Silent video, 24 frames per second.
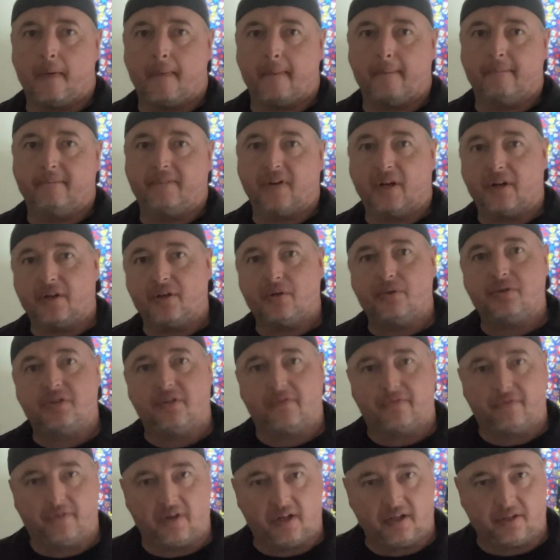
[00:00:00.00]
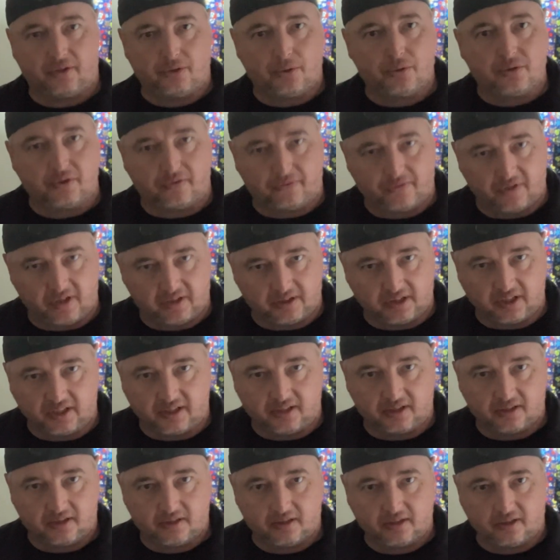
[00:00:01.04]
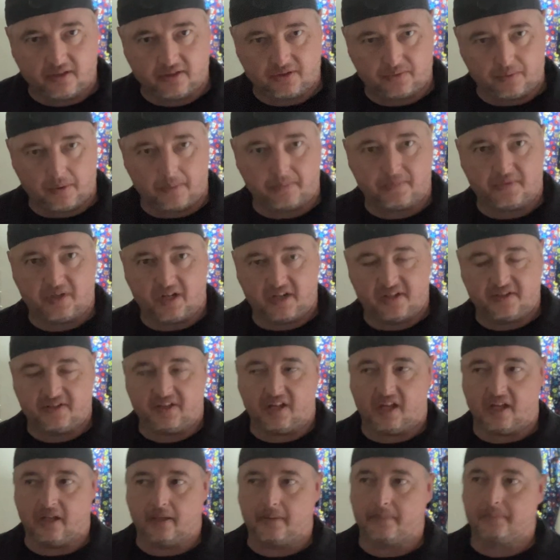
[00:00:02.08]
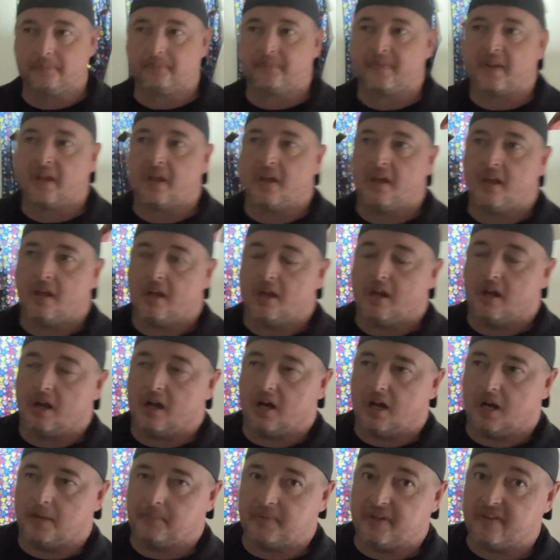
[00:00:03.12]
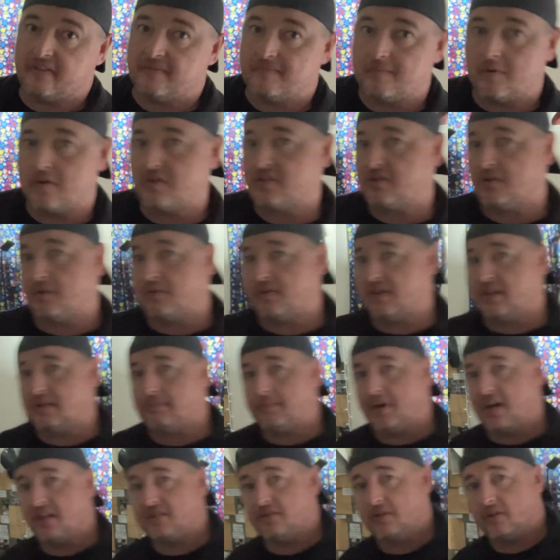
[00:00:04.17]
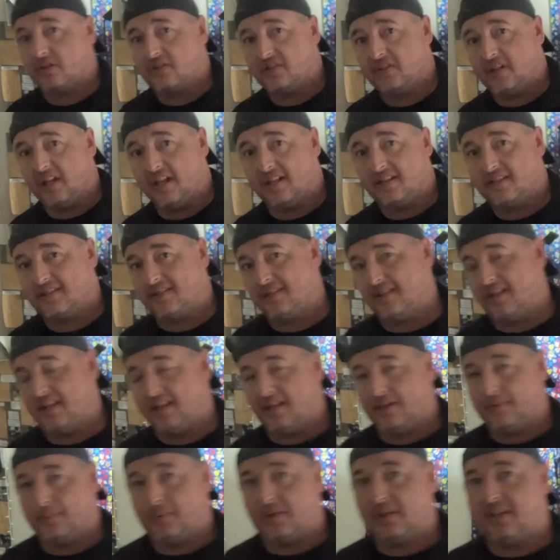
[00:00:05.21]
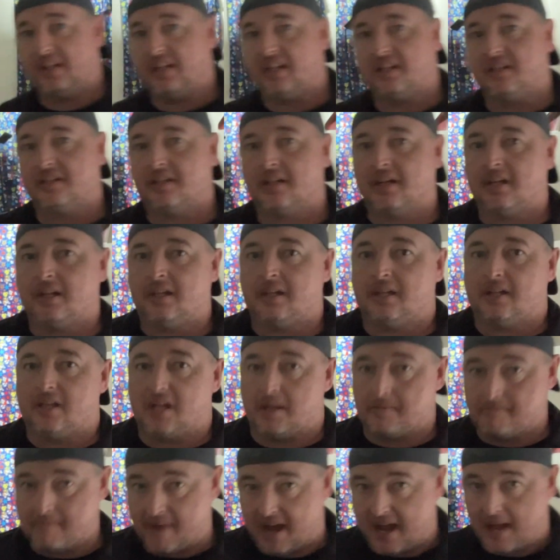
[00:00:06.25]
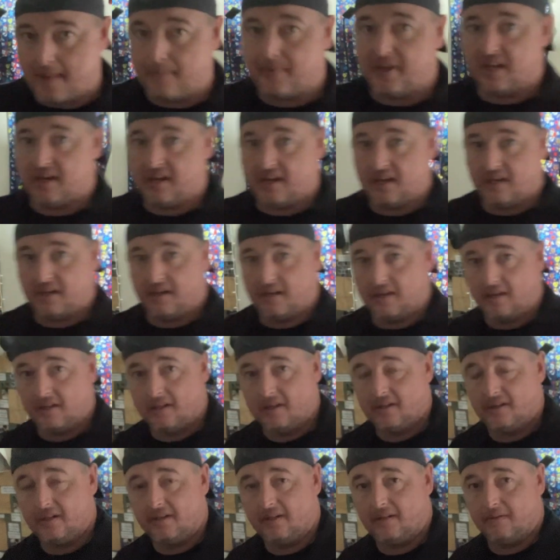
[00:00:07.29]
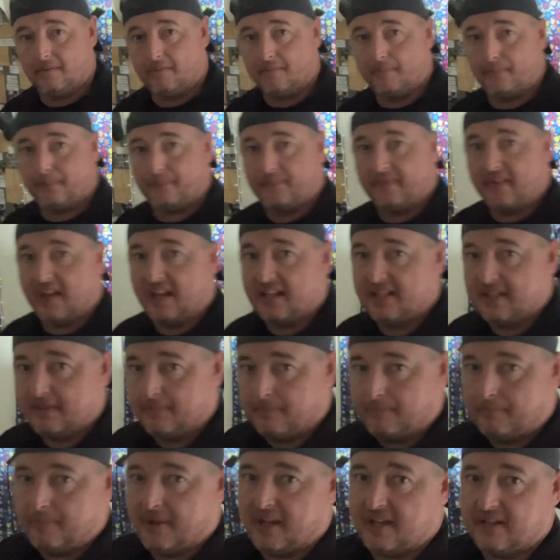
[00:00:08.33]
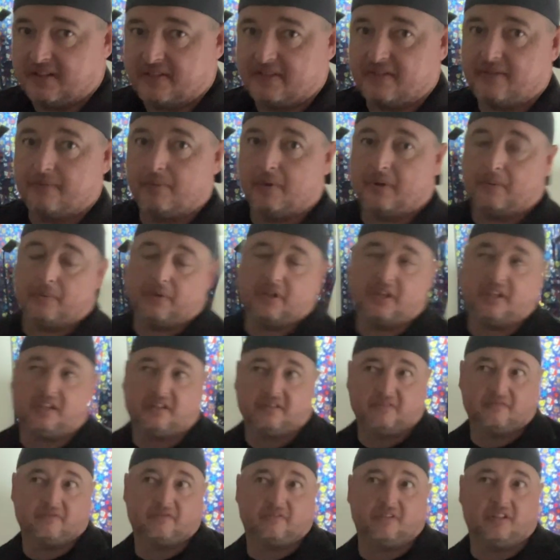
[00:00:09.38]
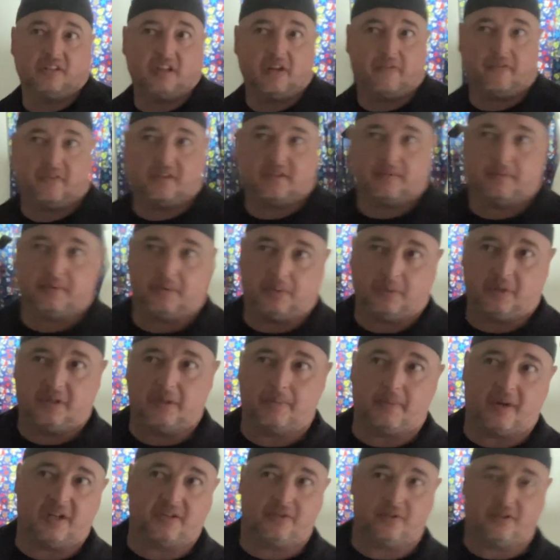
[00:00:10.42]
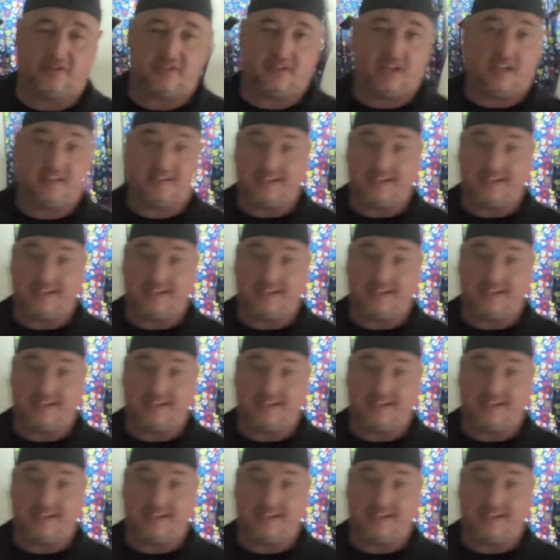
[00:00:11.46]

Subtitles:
Very user friendly is what I'm trying to say. Even more so than the Bajong stance. And really, in my opinion, it's based what really the difference between the Bajong stance